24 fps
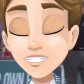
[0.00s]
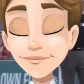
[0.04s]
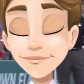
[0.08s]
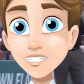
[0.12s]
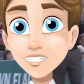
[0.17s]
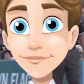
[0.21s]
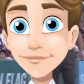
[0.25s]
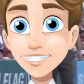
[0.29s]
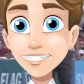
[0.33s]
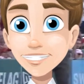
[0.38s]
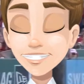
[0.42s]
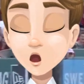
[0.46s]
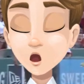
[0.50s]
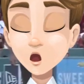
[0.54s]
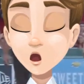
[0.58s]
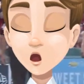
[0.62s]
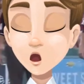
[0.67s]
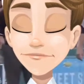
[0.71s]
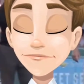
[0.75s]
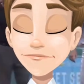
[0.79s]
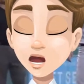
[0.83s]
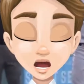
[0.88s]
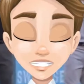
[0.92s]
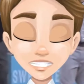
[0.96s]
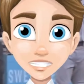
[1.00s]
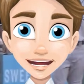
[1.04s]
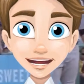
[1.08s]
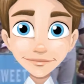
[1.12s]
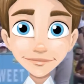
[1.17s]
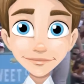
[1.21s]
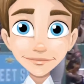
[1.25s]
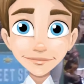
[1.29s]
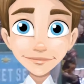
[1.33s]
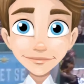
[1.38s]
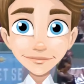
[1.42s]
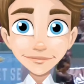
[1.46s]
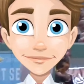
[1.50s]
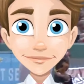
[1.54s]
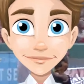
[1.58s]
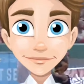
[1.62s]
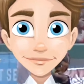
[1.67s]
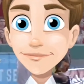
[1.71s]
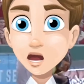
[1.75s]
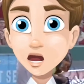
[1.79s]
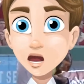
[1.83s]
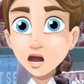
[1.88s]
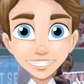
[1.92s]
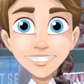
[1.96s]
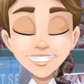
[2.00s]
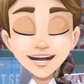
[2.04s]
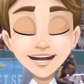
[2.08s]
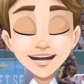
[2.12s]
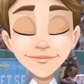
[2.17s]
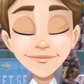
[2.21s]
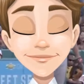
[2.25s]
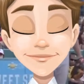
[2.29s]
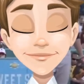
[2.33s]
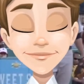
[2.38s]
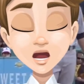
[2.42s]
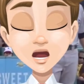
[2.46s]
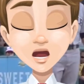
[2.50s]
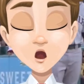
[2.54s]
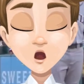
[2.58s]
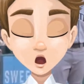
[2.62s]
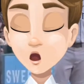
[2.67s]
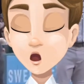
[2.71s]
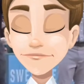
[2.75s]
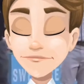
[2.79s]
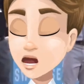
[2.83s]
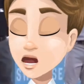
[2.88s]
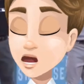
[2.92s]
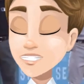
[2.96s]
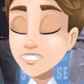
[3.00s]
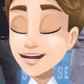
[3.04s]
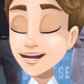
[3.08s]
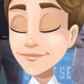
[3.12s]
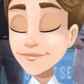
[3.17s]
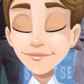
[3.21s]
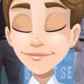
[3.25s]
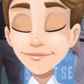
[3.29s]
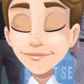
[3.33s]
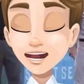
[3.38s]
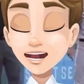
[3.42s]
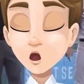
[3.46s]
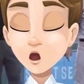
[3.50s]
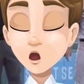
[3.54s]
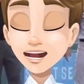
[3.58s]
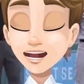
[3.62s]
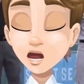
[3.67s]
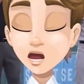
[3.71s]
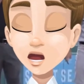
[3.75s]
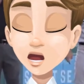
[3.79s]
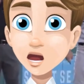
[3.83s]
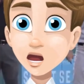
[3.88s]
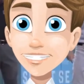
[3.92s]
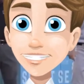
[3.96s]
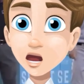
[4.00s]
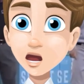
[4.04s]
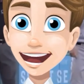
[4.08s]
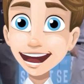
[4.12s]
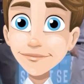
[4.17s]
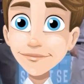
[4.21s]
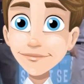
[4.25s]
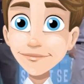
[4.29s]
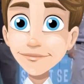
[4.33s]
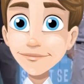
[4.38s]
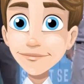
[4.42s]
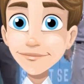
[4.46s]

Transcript: a terrible team, and I mean terrible team, for a long time,